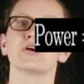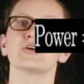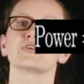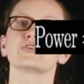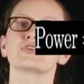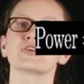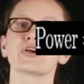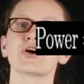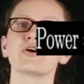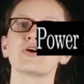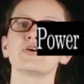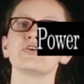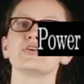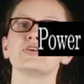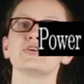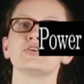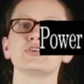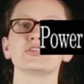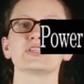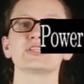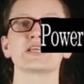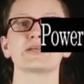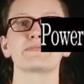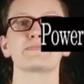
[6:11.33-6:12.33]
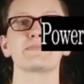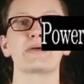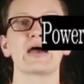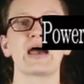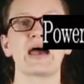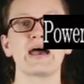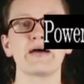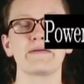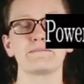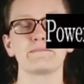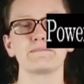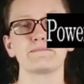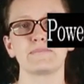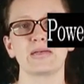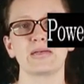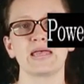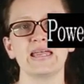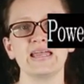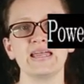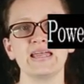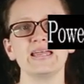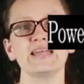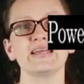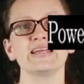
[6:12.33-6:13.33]
So using
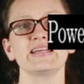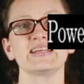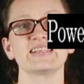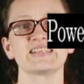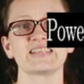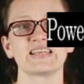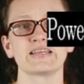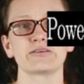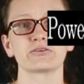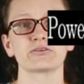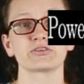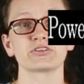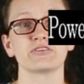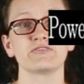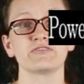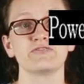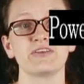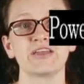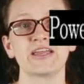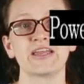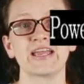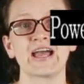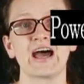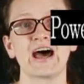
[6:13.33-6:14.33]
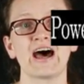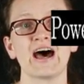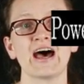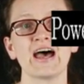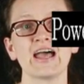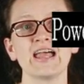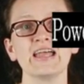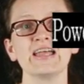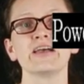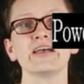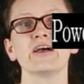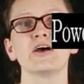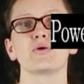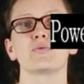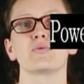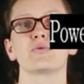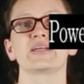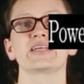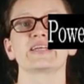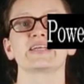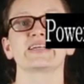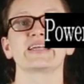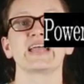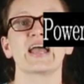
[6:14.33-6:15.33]
P is equal to VI,
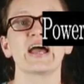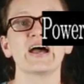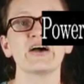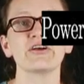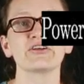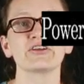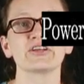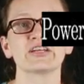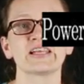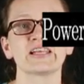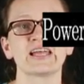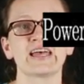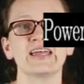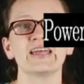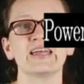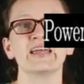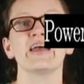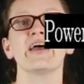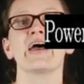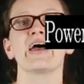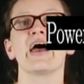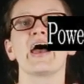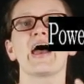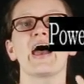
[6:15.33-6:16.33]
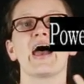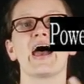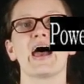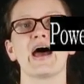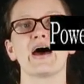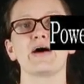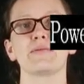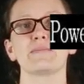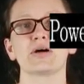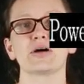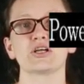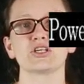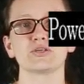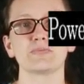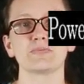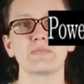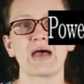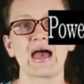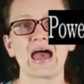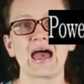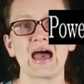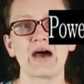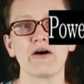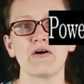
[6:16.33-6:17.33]
we can calculate how much
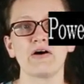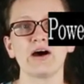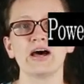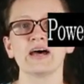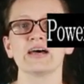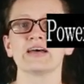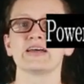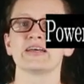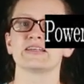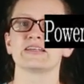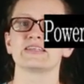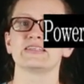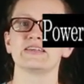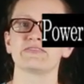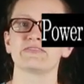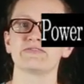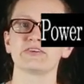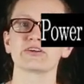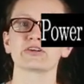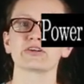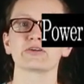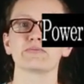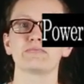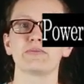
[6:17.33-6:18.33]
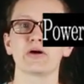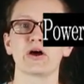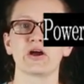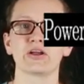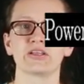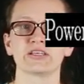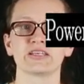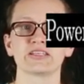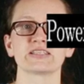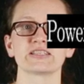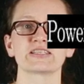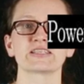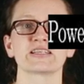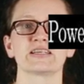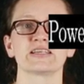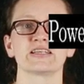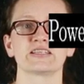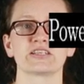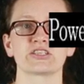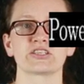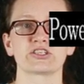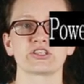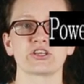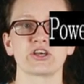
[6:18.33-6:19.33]
power different components
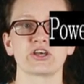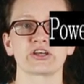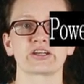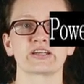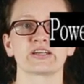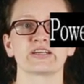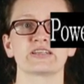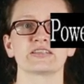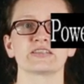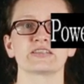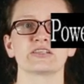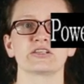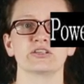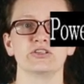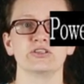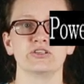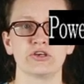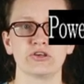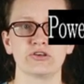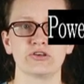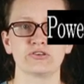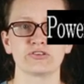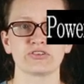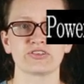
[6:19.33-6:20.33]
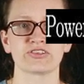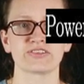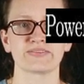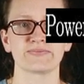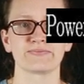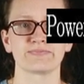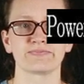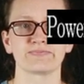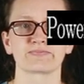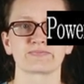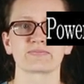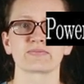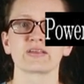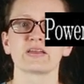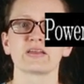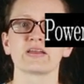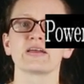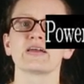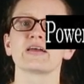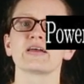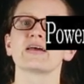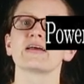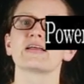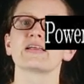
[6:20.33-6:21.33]
in a circuit use.
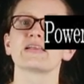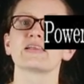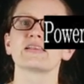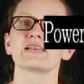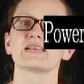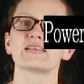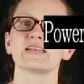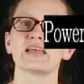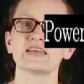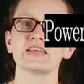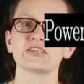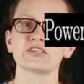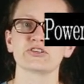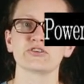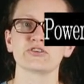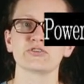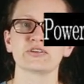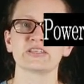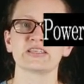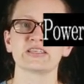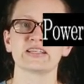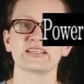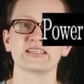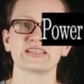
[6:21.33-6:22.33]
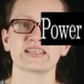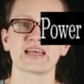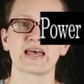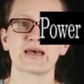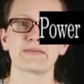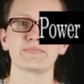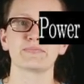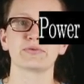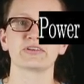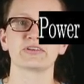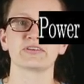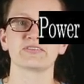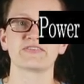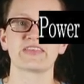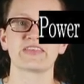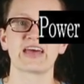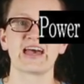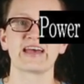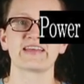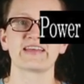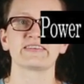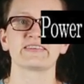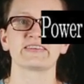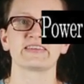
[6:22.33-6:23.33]
Let's do an example of
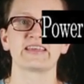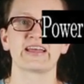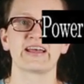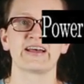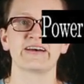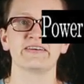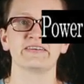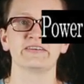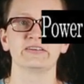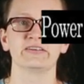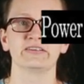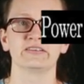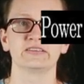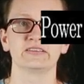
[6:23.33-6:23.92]
that now.